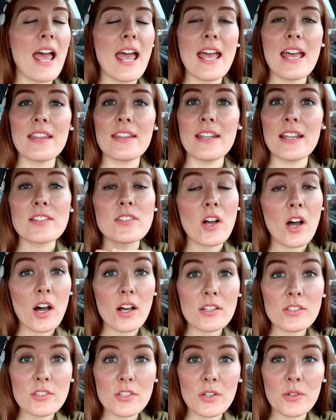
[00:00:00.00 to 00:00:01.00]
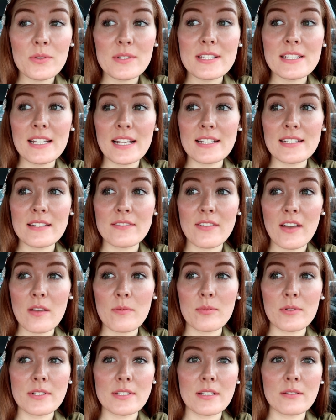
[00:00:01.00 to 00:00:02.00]
And it's also
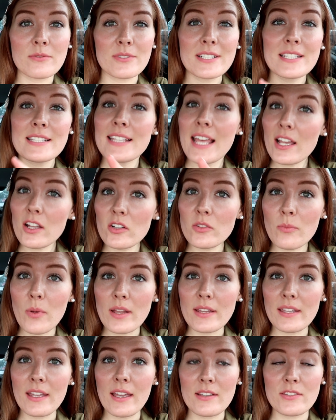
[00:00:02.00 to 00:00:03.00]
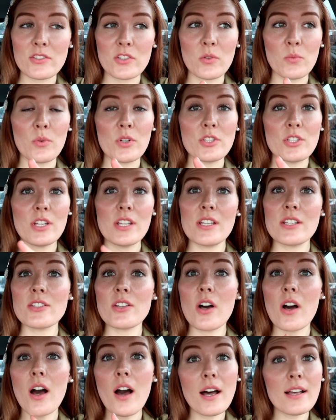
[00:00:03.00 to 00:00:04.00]
65% recycled polyester, which is
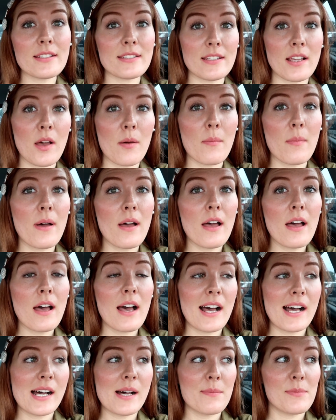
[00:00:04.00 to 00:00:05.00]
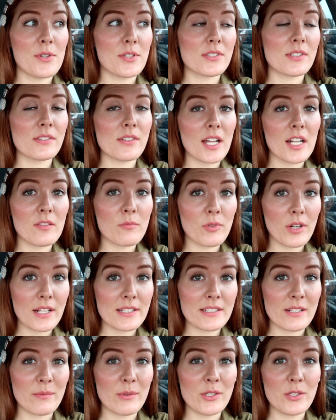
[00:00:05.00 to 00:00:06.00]
awesome. There's a lot of
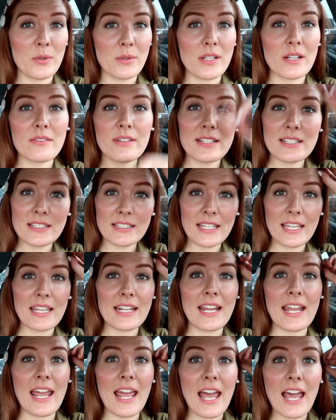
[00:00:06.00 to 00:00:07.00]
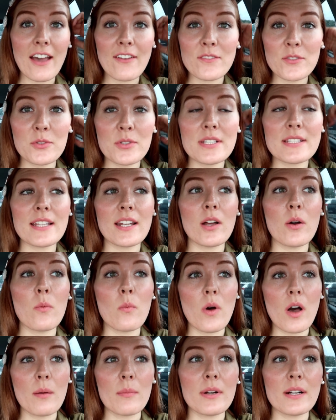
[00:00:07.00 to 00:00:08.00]
brands that have been doing that recently, and I have noticed that at
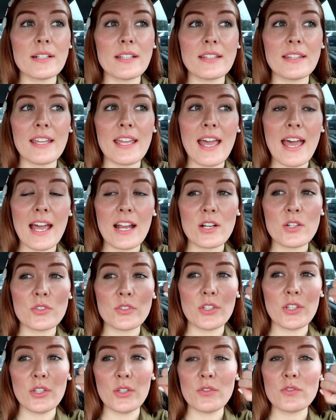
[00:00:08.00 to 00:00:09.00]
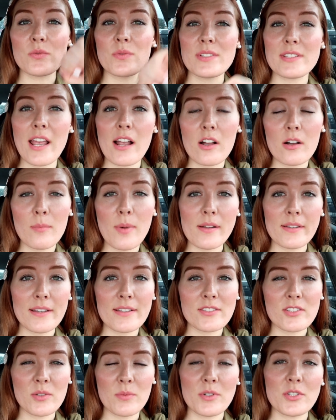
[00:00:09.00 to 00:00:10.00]
Walmart that they actually use recycled
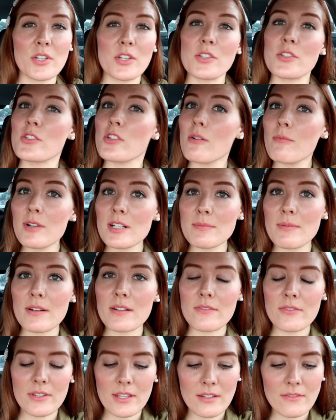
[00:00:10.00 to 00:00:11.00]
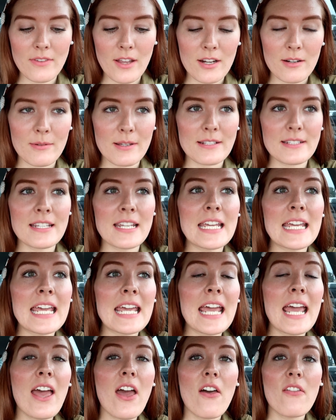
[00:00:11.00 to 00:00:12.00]
polyester, which is so much better for the environment.
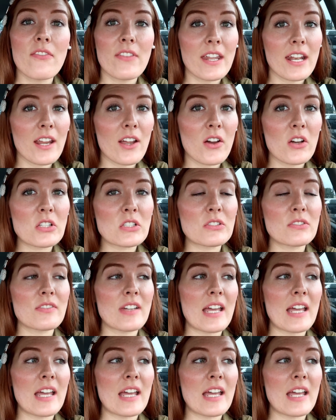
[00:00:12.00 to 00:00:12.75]
And then I also